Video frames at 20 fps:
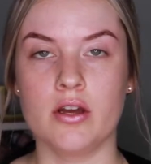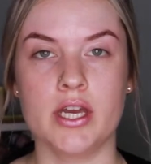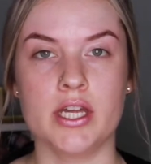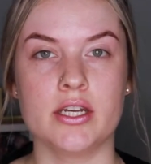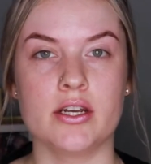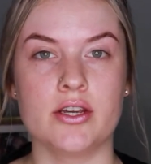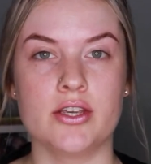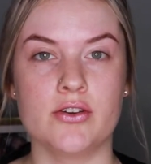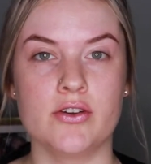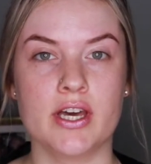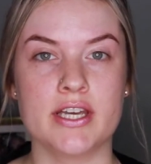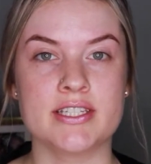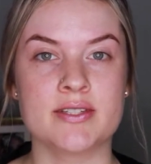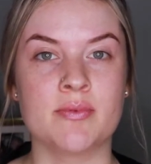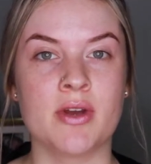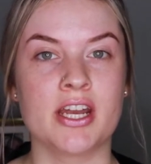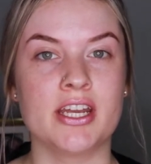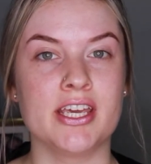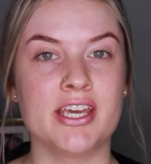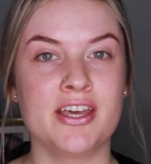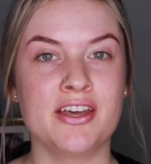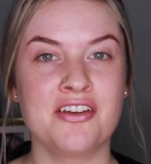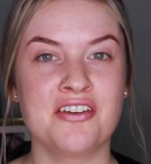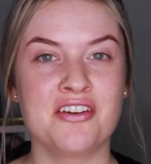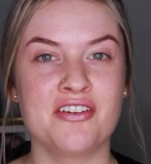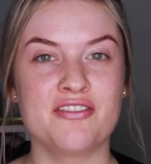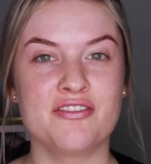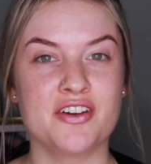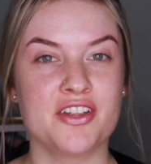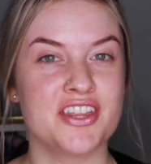right, are you guys ready
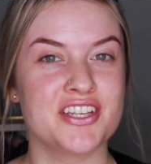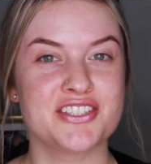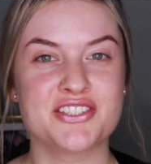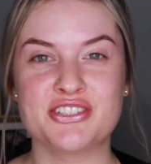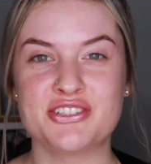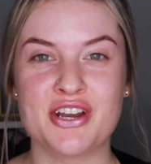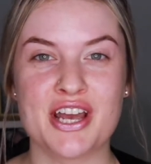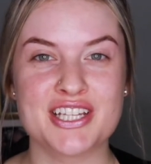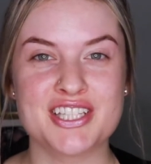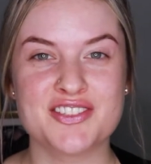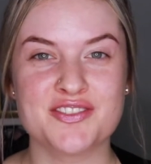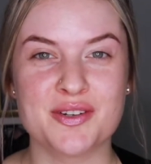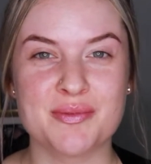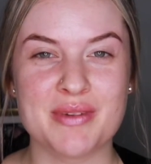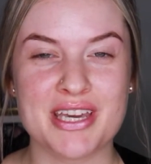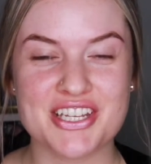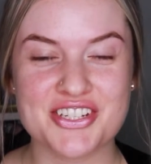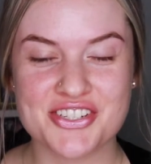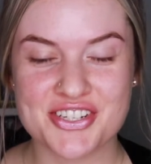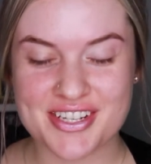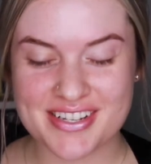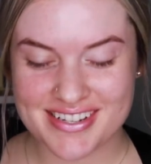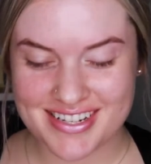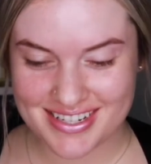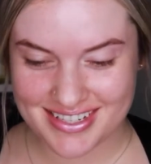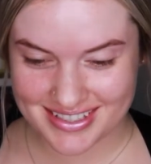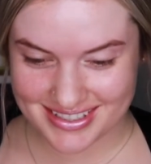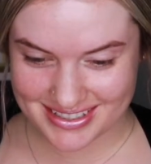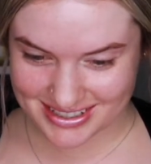for this transformation?